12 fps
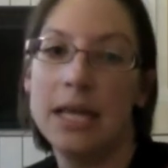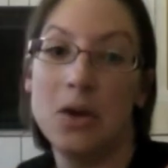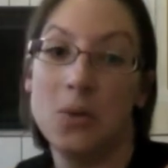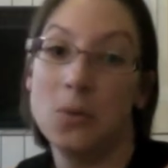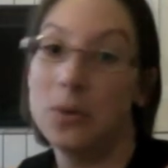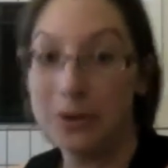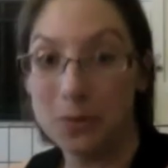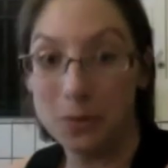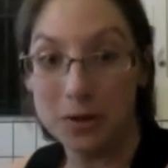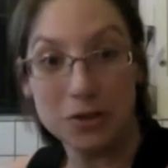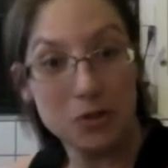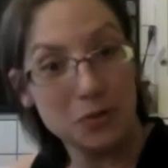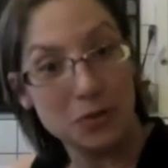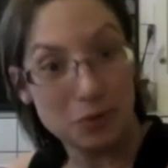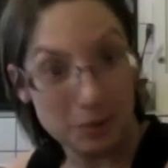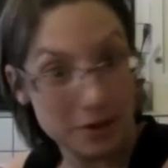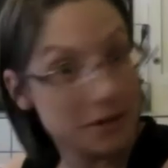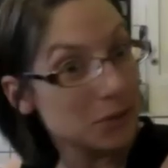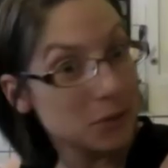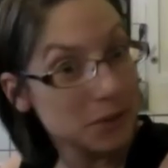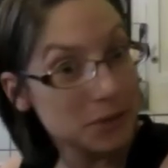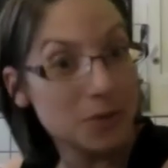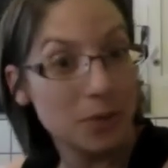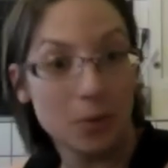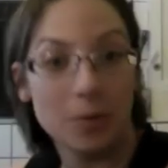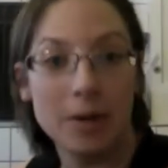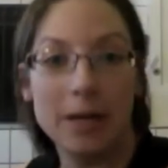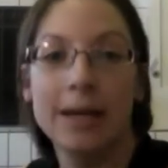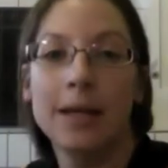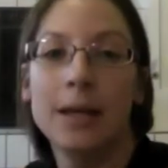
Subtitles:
warrior 1, 2, and 3 is 1, 2, and 3.